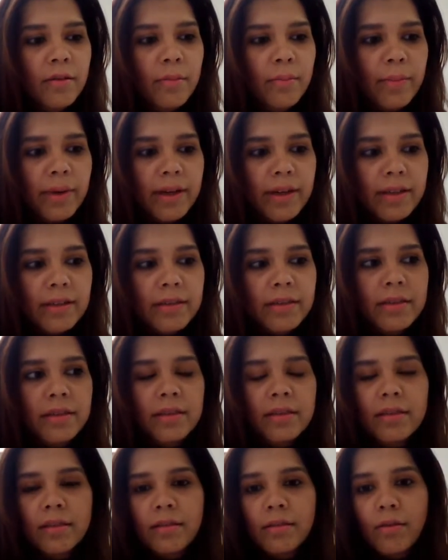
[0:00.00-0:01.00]

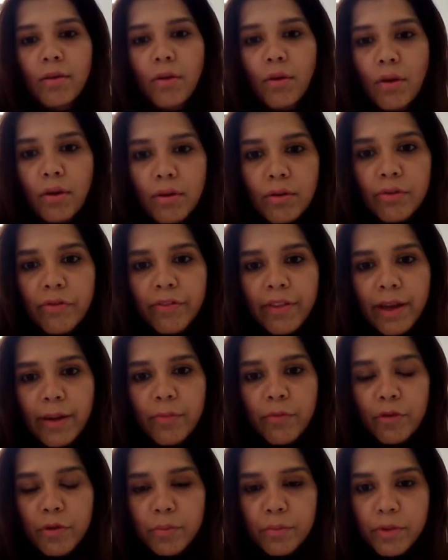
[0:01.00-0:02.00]
but all of
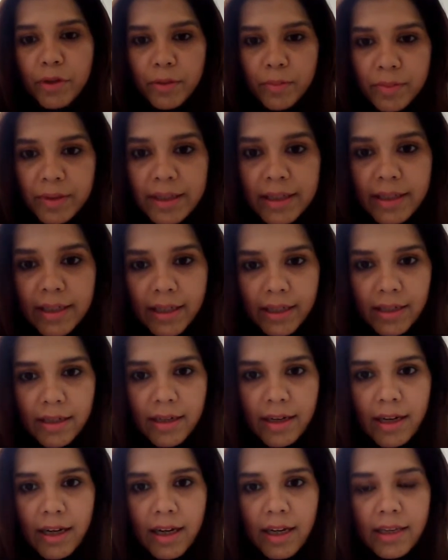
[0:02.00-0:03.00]
them were permanent
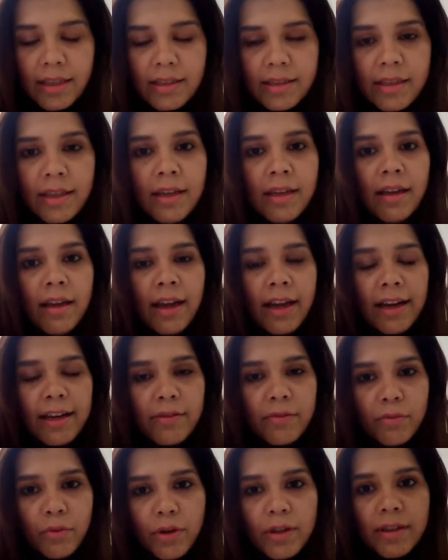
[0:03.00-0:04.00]
hair dyes,
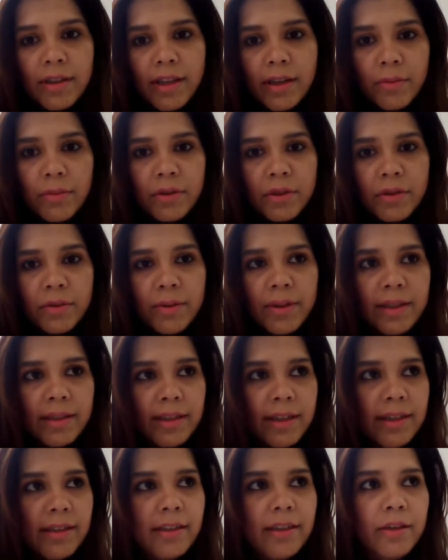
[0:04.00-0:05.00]
and what they were doing,
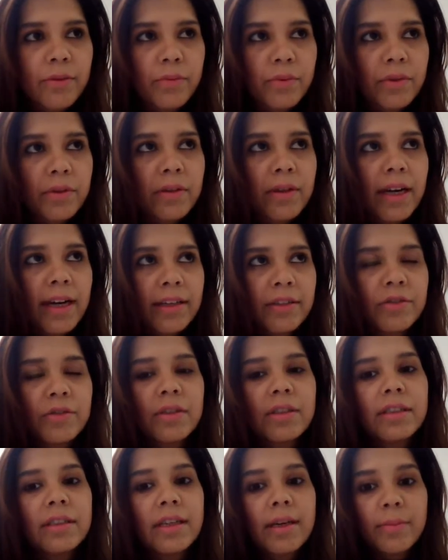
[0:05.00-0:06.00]
that they were
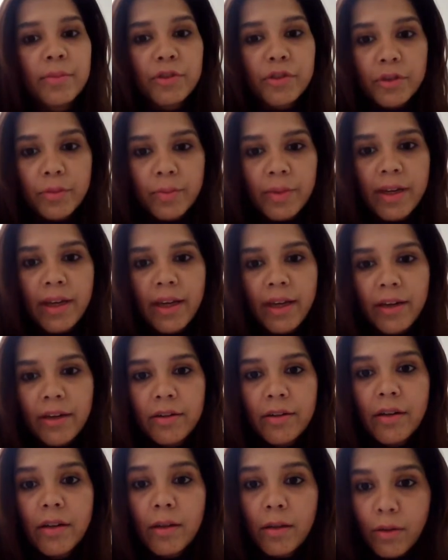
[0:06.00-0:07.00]
actually damaging my
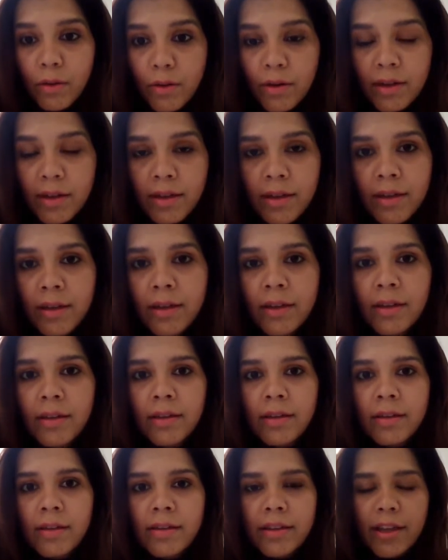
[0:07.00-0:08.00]
hair a lot.
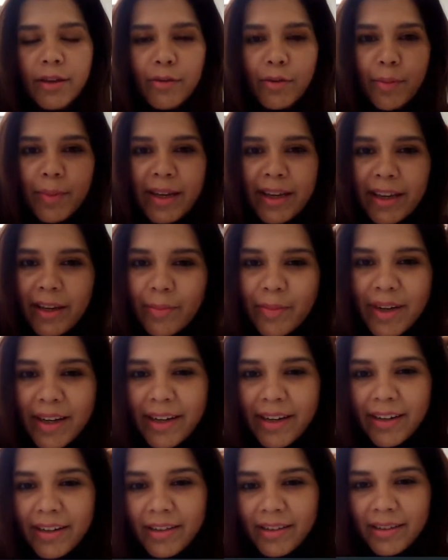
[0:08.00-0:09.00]
They were making my
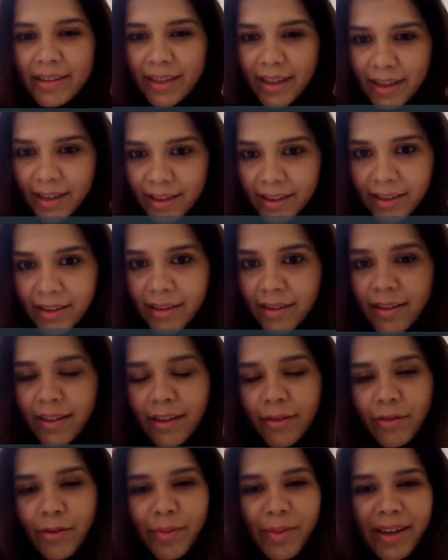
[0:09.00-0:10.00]
hair thin,
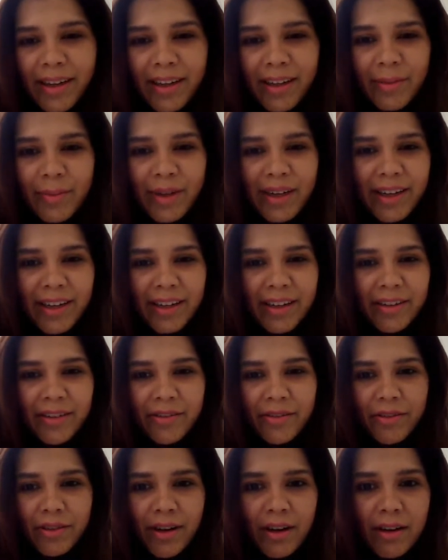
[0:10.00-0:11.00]
they were making my
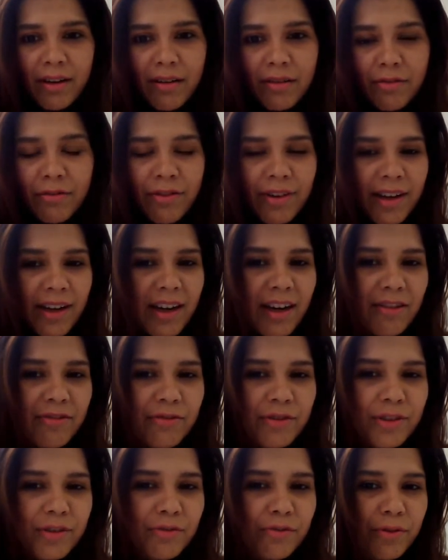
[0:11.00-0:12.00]
hair rough, and
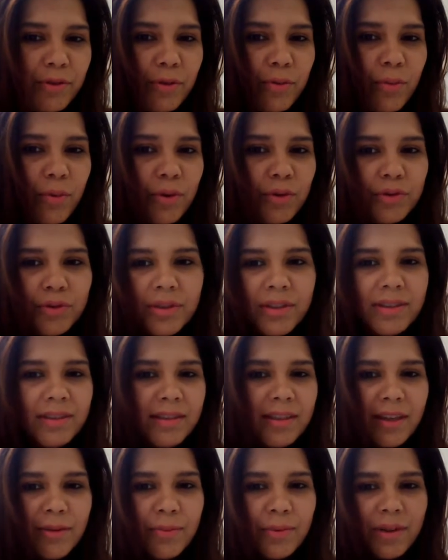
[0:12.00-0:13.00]
after a few washes
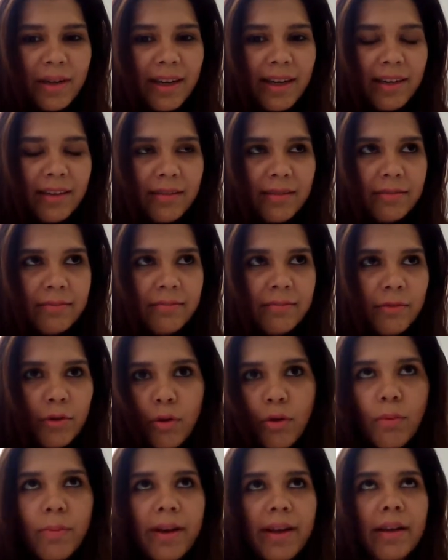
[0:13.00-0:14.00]
they were like,
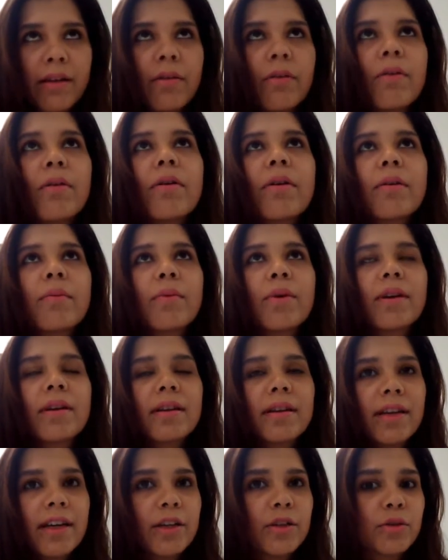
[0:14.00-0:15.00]
oh my god, what
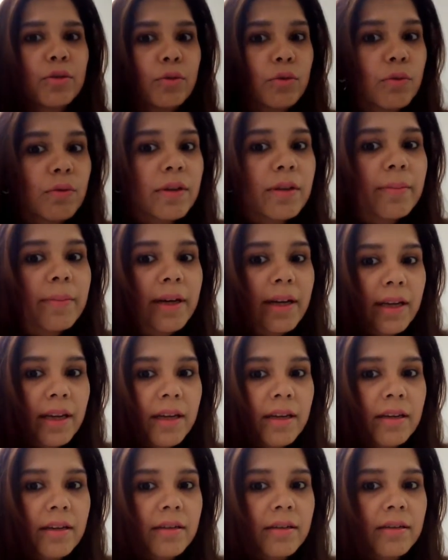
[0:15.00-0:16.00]
did I do with my
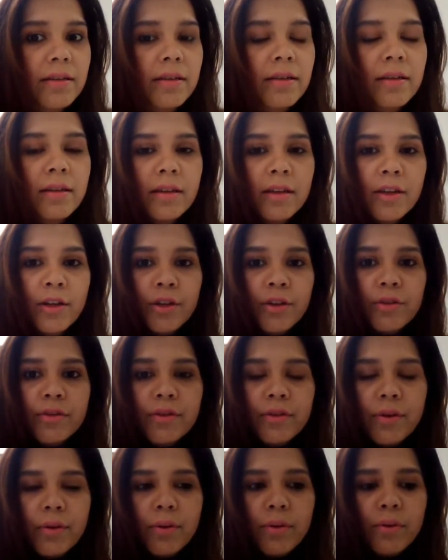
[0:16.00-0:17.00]
hair?
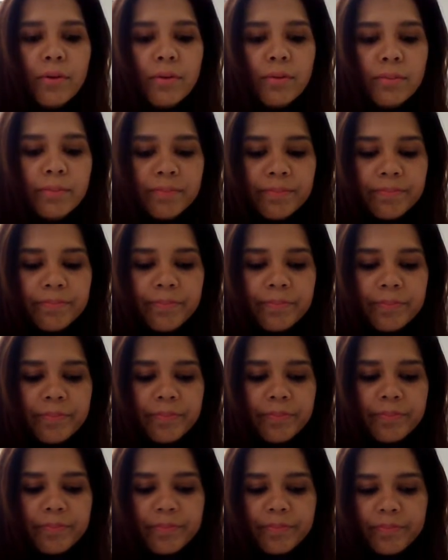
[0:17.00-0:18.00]
So
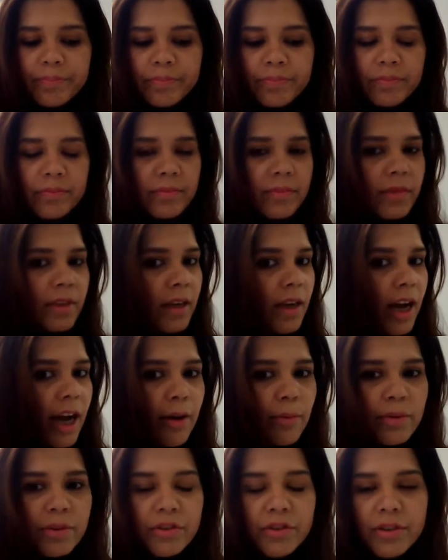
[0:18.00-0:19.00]

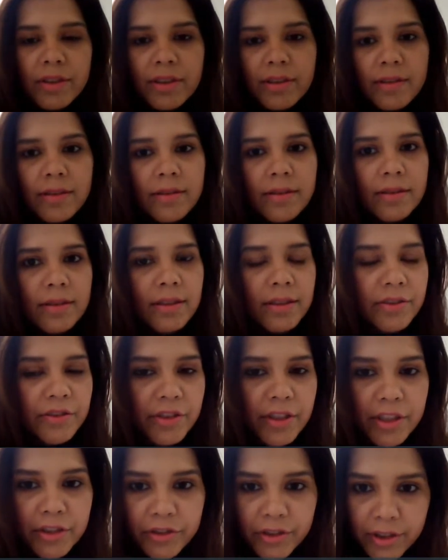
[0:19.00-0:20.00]
I was just
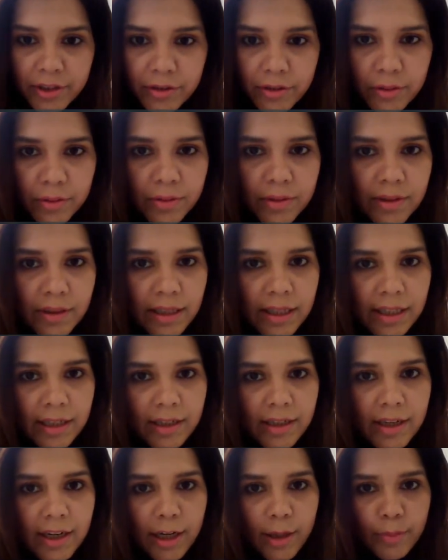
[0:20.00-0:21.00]
searching through the
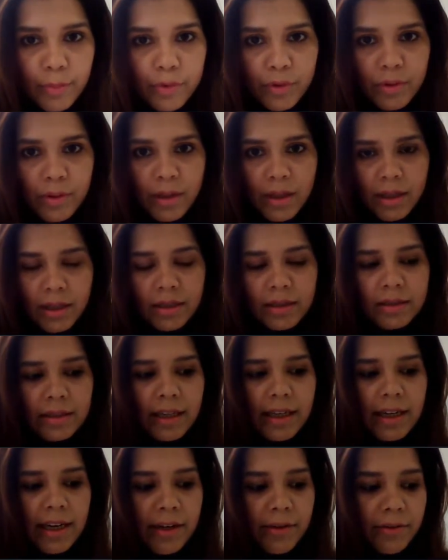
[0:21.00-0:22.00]
hair dyeing products,
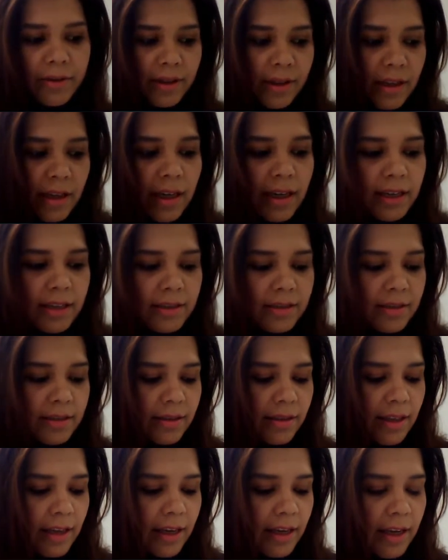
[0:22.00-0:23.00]
and I
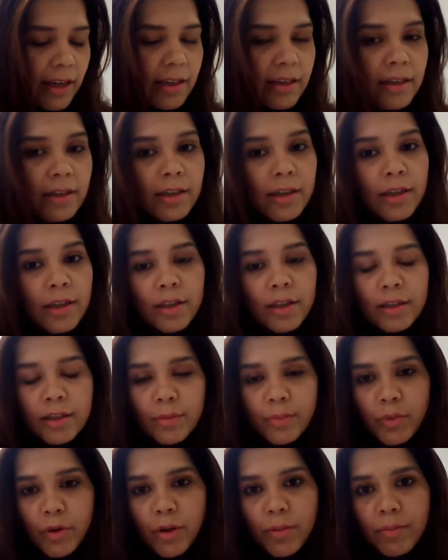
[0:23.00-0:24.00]
realized that
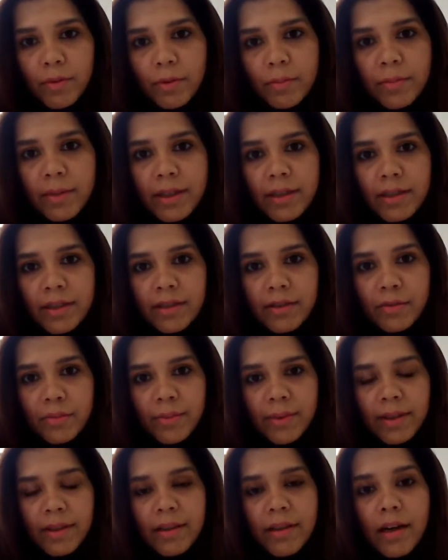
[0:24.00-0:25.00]
the problem is
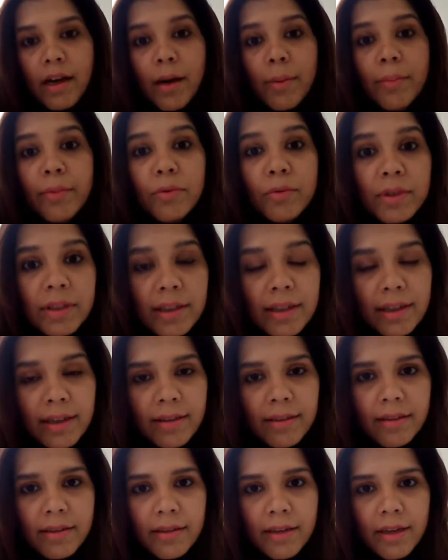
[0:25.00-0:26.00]
with the ammonia
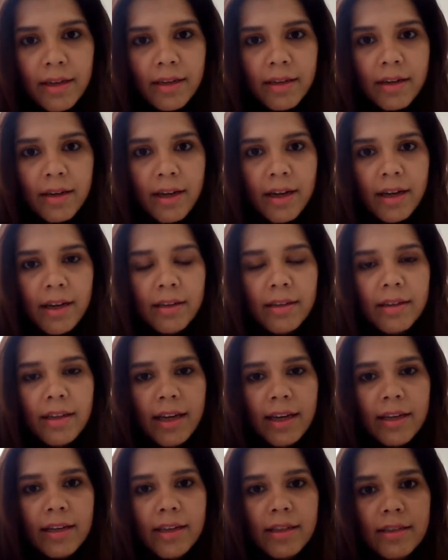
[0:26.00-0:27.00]
in the hair dye,
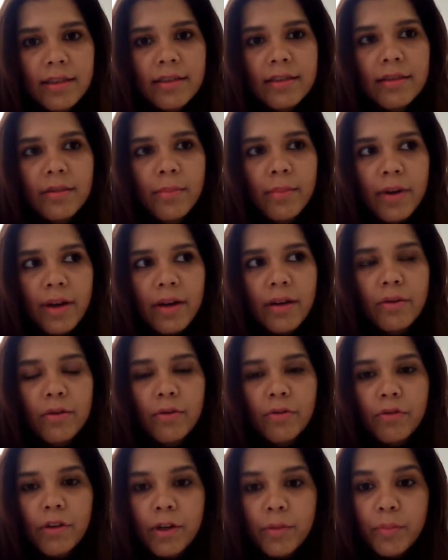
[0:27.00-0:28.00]
that is the part
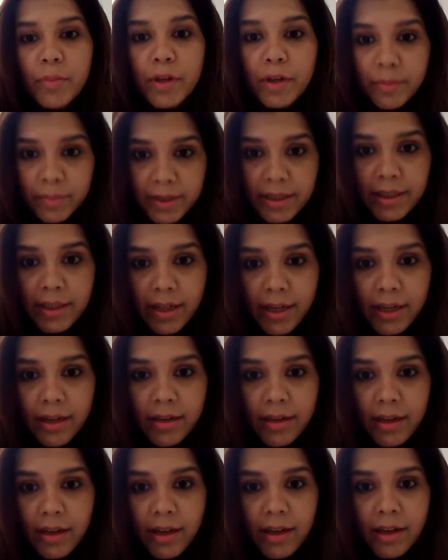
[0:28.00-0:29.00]
of a permanent
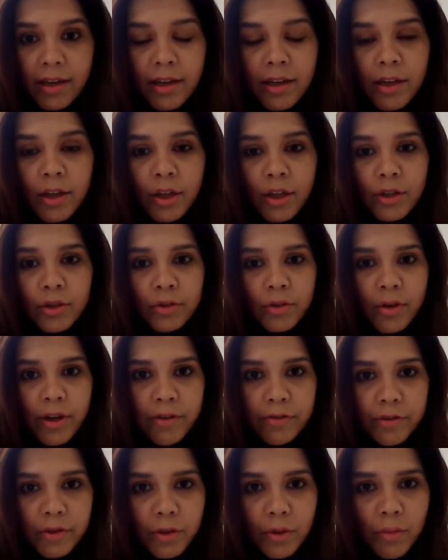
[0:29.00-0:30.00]
hair dye. So
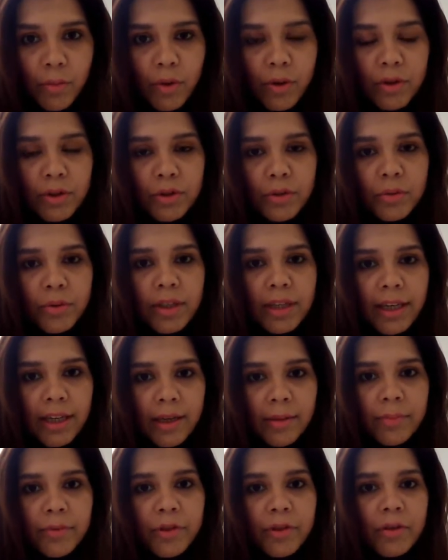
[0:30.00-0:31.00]
if you want to
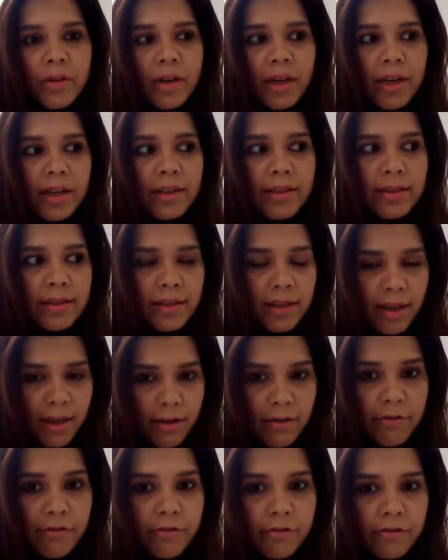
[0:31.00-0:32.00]
keep your hair
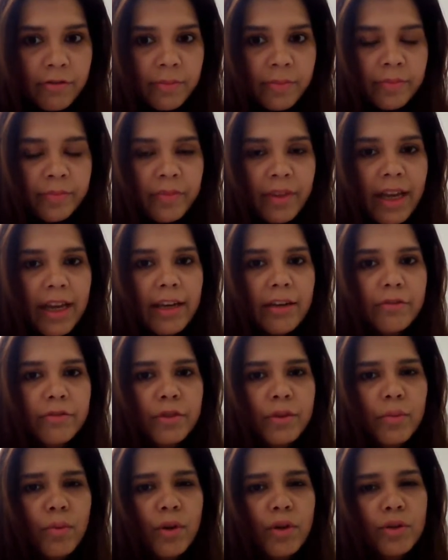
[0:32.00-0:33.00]
safe, and
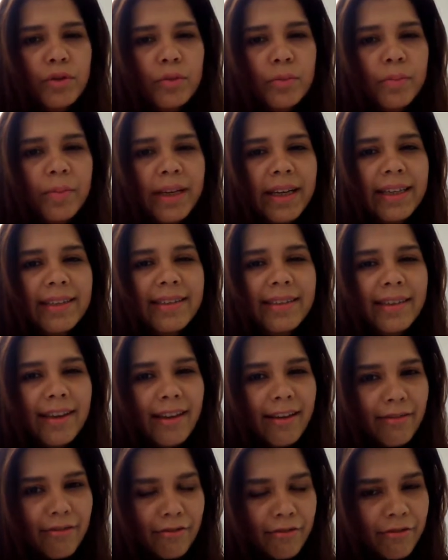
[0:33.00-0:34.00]
if you want to play
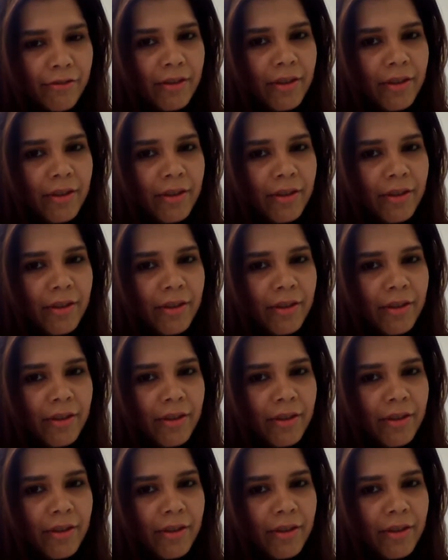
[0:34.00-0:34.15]
safe